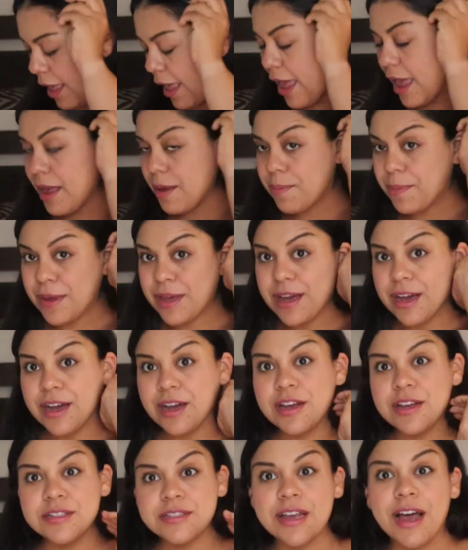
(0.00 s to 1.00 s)
And
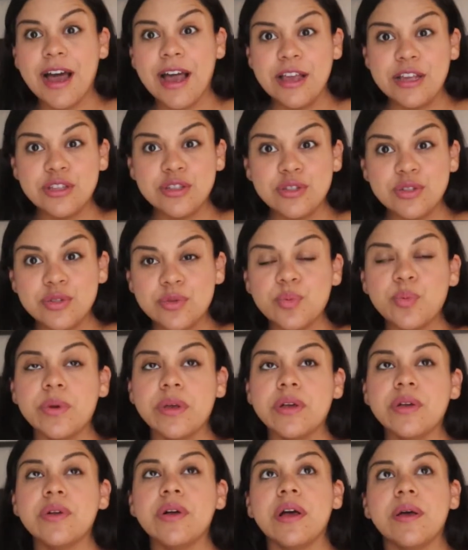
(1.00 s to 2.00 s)
because my
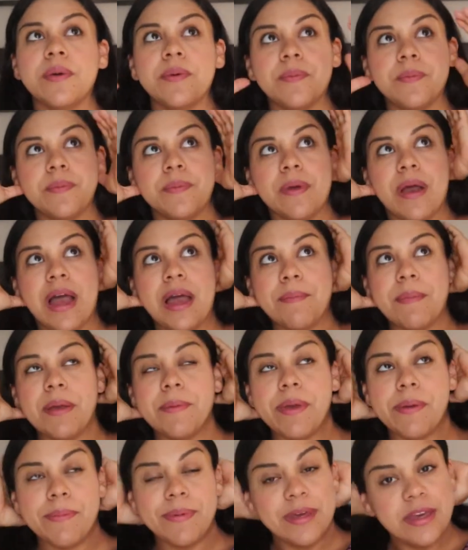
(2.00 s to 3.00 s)

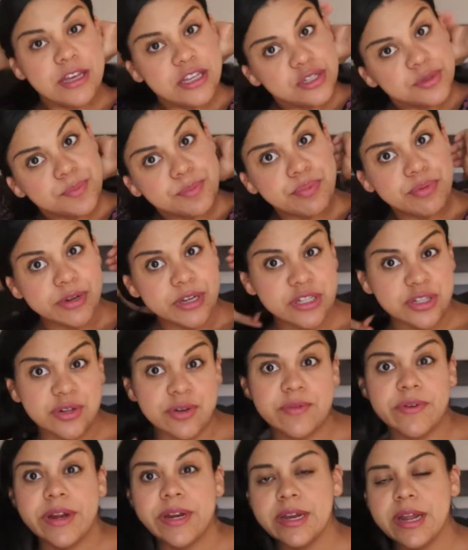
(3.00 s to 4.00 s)
baby is
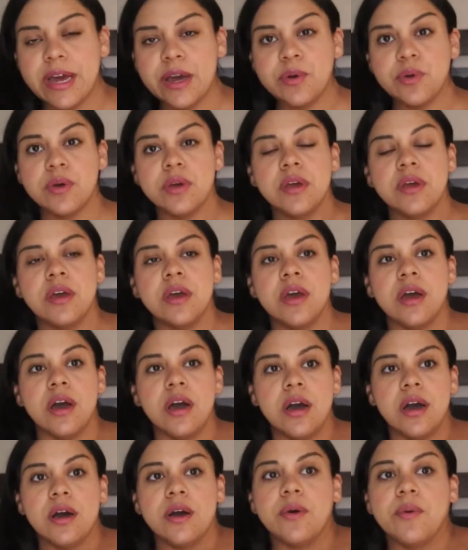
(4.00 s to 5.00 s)
breached right now,
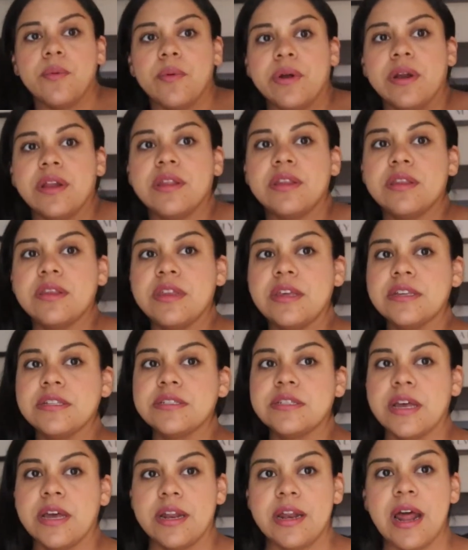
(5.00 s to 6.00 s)
one of the
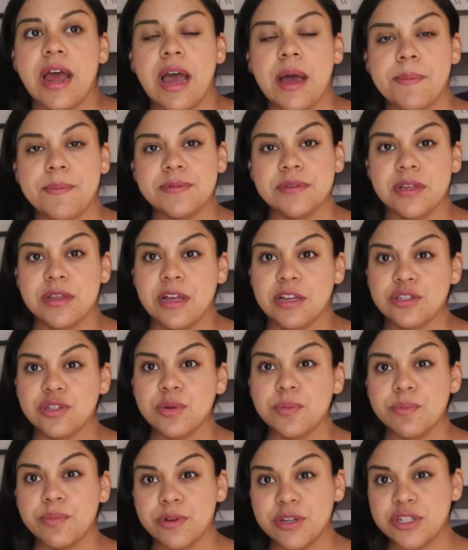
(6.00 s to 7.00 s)
things that happens a lot
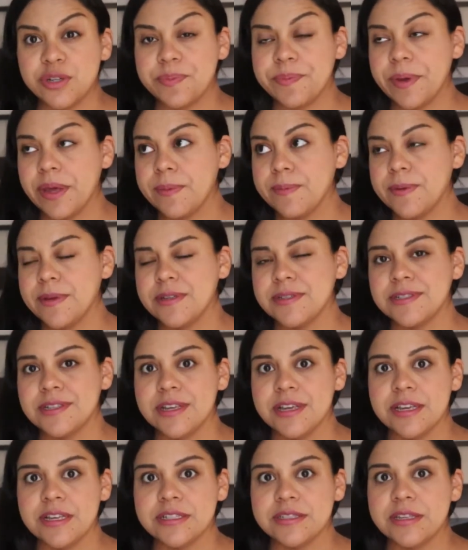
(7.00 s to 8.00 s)
to breech
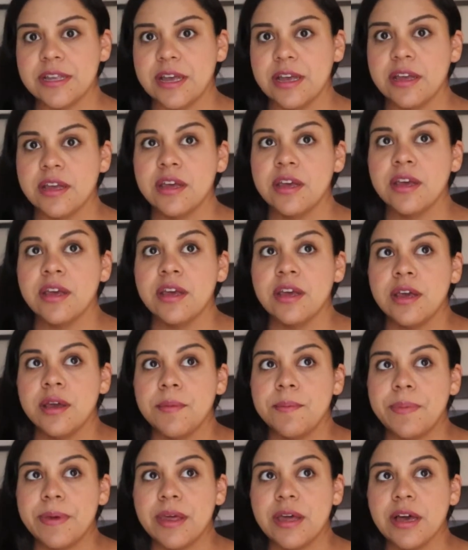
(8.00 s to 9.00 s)
babies is that
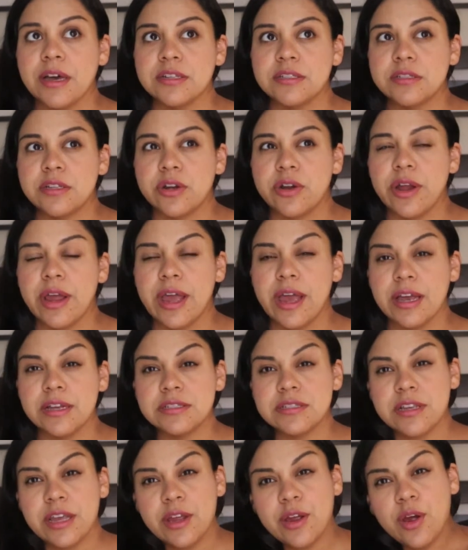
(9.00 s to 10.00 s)
because their
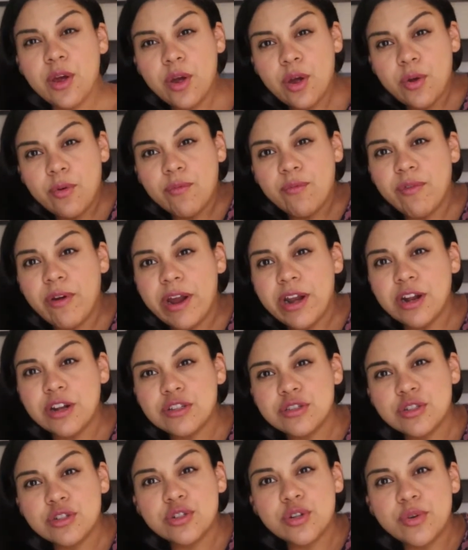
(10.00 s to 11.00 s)
heads like right
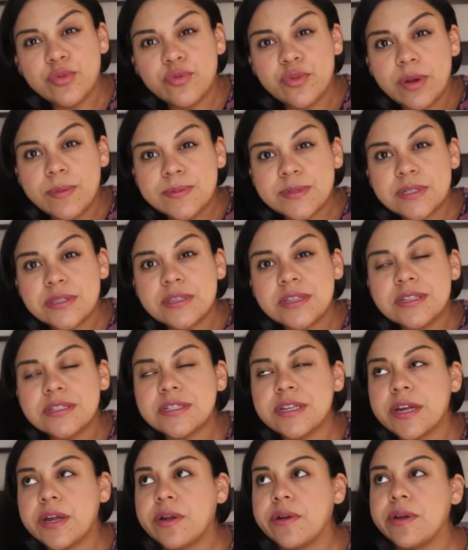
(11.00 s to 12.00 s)
under your ribs in
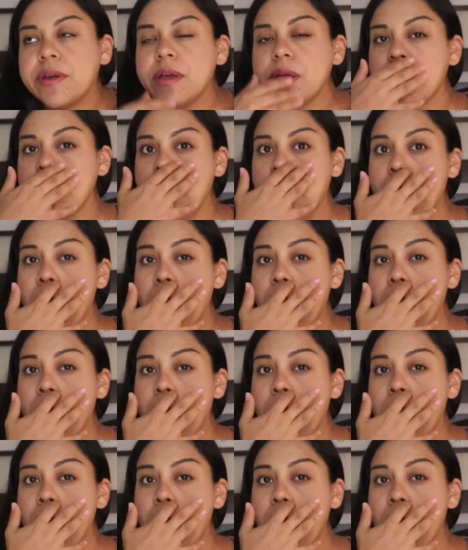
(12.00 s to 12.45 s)
this area,